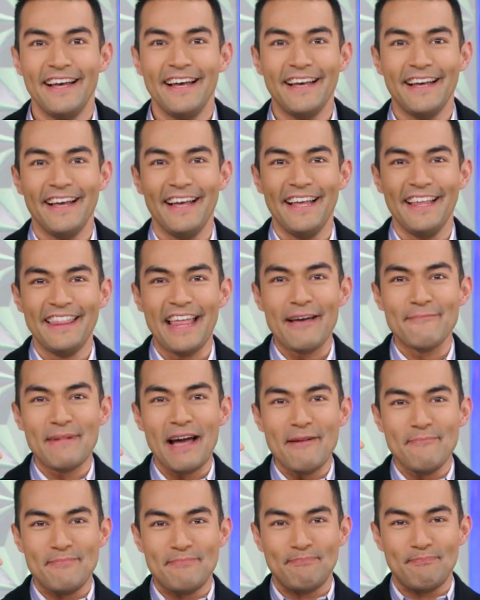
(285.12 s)
Uh, that
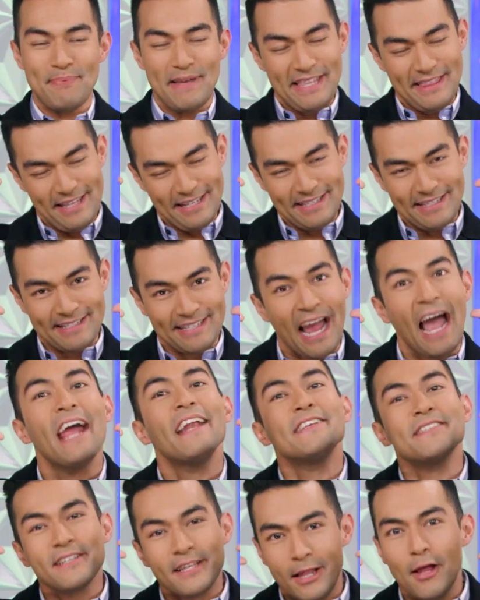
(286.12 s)
might be the
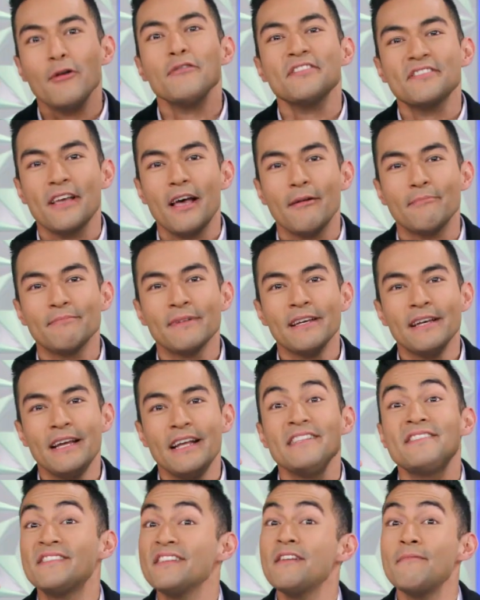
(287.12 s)
tightest close up
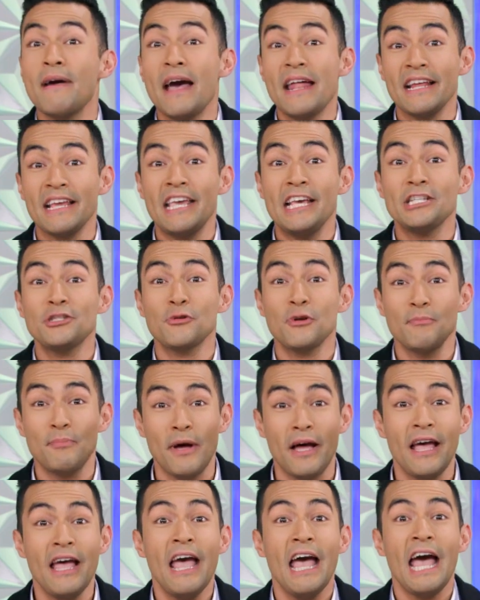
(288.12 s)
in cinematic history,
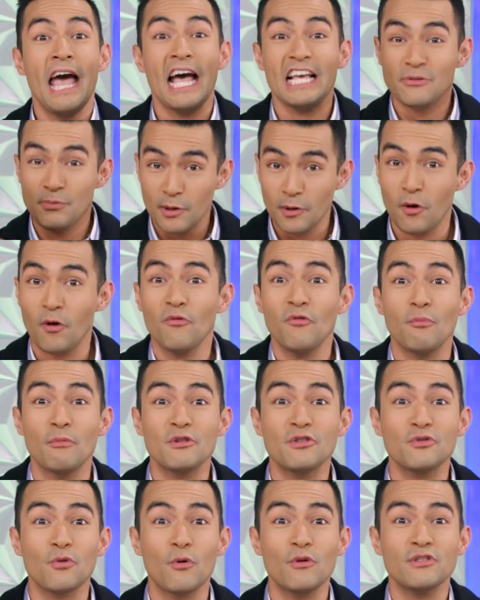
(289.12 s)
but as we learned from
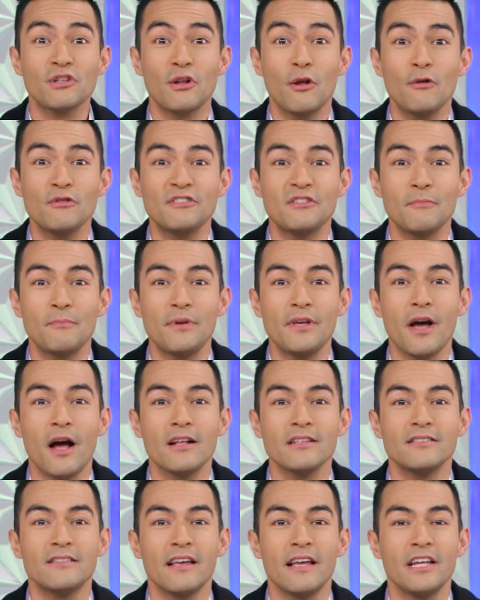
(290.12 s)
a source close to
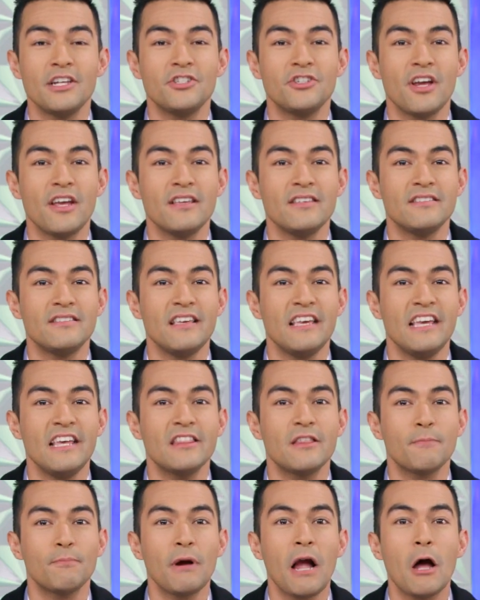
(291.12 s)
Beyonce and Jay
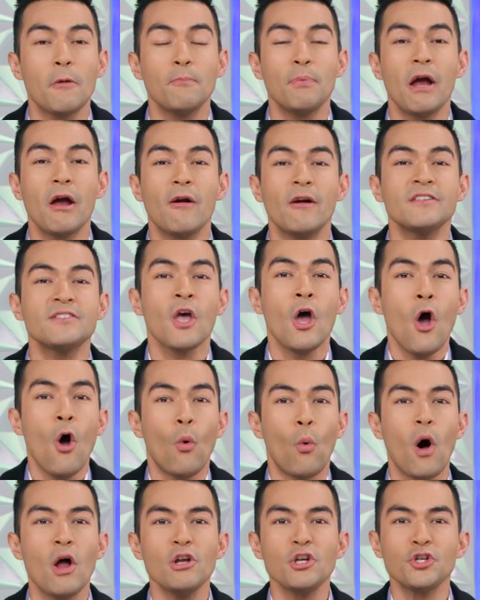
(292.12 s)
Z, the proud parents
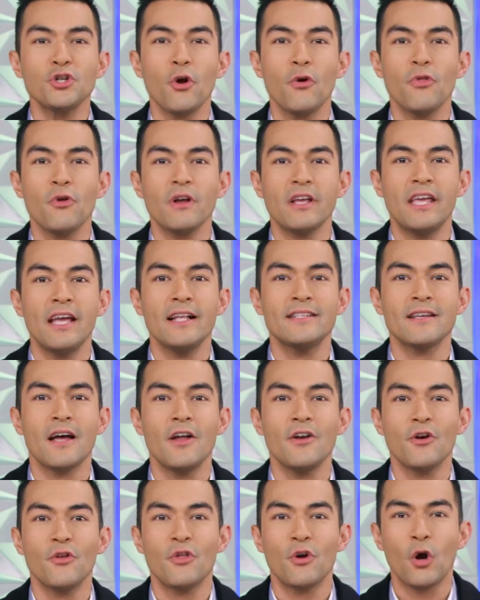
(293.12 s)
want to show their kids
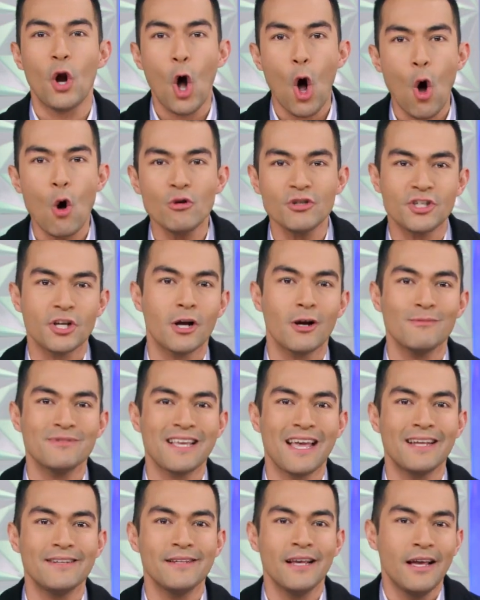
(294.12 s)
under their own
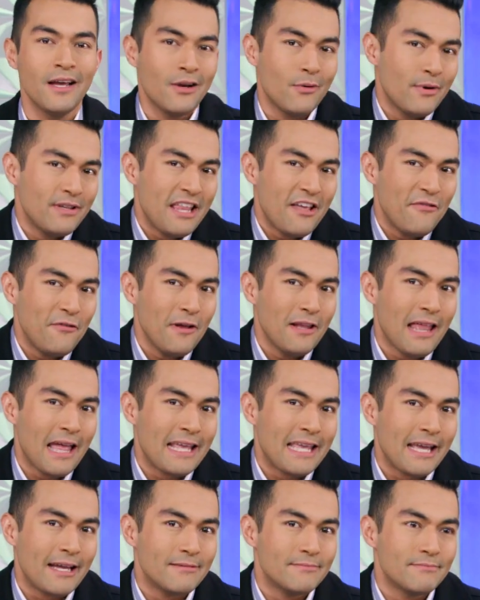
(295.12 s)
terms and when they feel
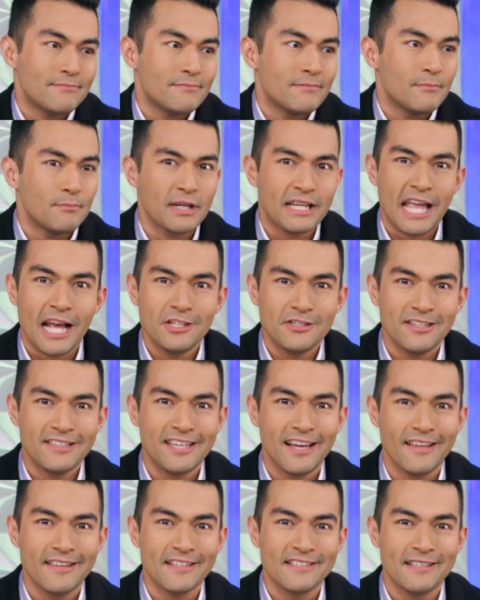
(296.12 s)
like it. But can't you
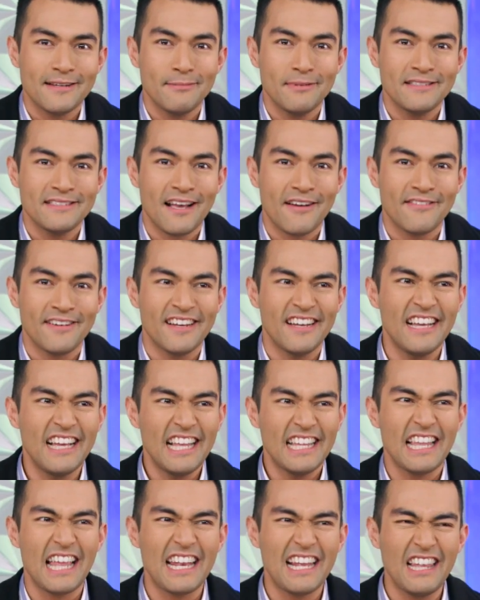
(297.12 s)
tell the siblings have a
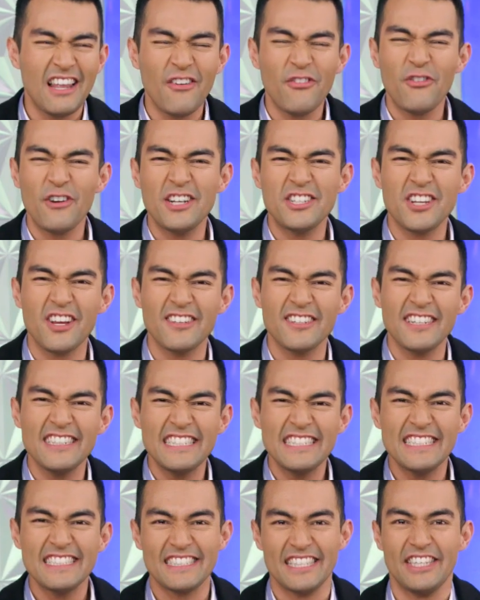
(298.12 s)
lot of love for each other?
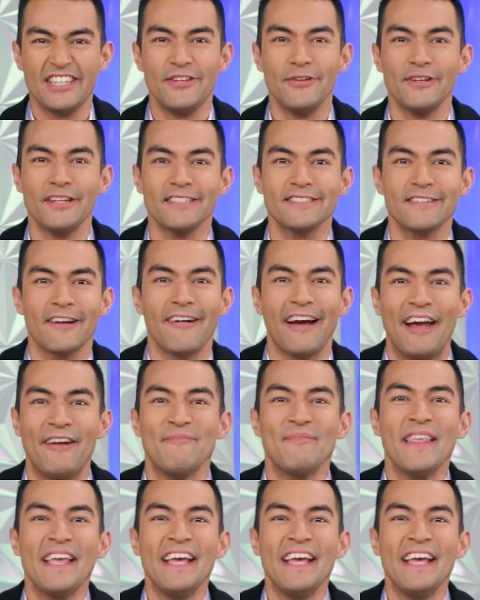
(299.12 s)
The cutest. All right.